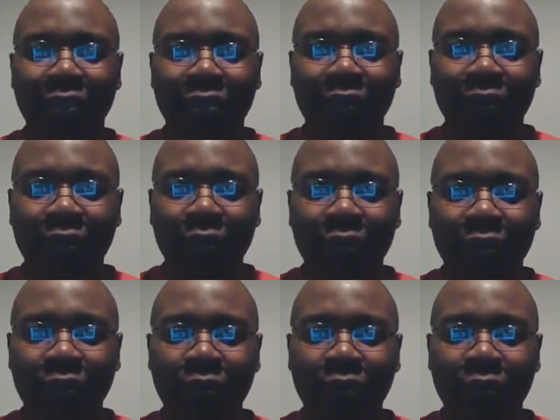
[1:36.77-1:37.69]

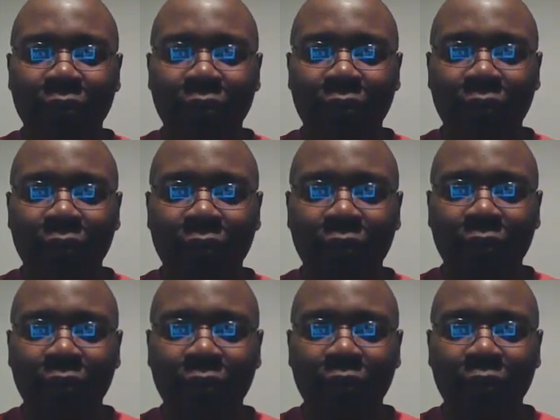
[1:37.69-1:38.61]

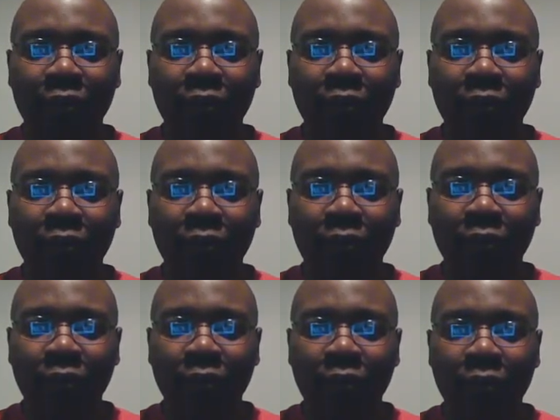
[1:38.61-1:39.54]

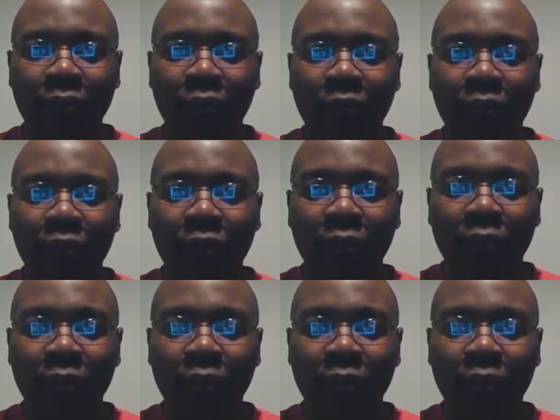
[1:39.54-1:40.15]
(silence)